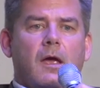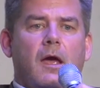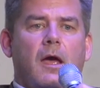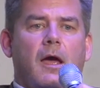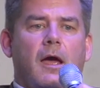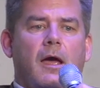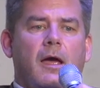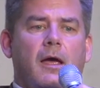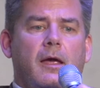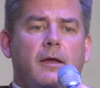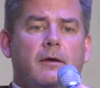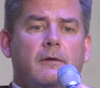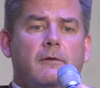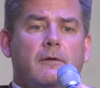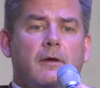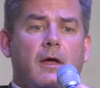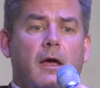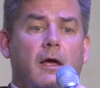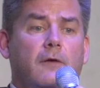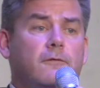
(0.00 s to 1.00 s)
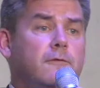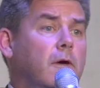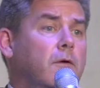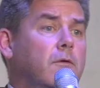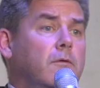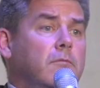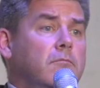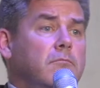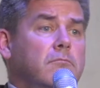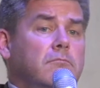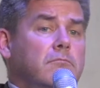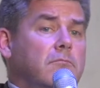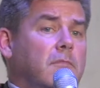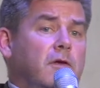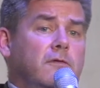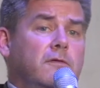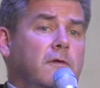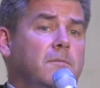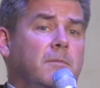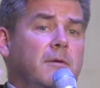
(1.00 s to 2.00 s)
And uh, so
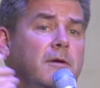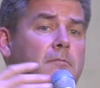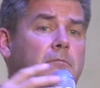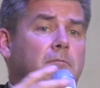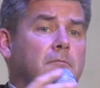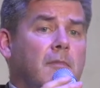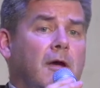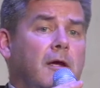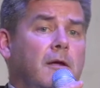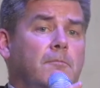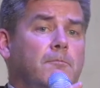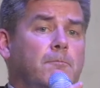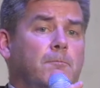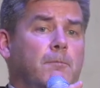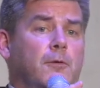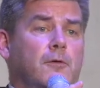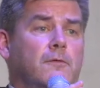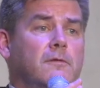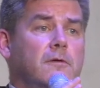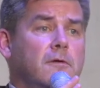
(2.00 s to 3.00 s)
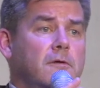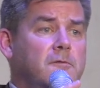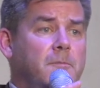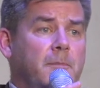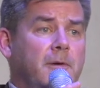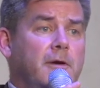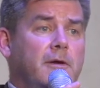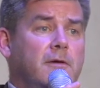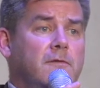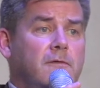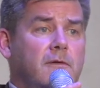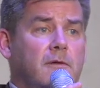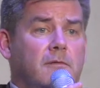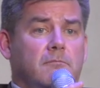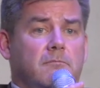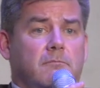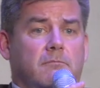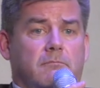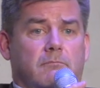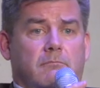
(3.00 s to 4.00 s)
it's just been my personal experience that
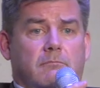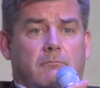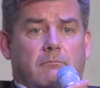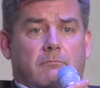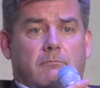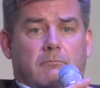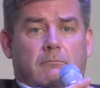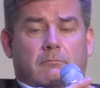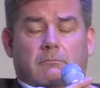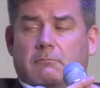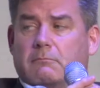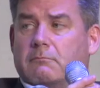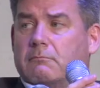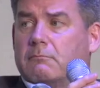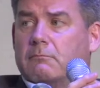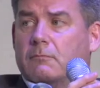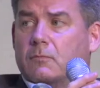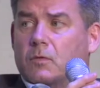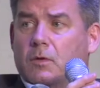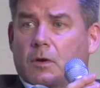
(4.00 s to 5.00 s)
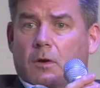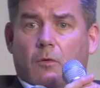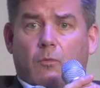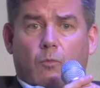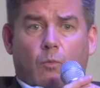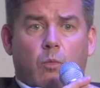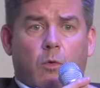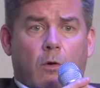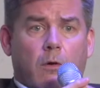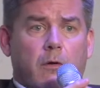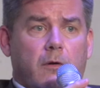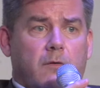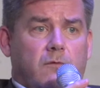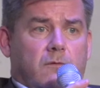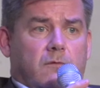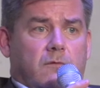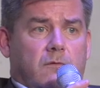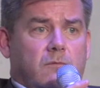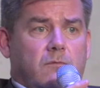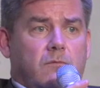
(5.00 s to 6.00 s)
you know, war
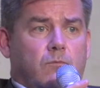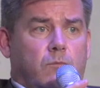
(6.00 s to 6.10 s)
is,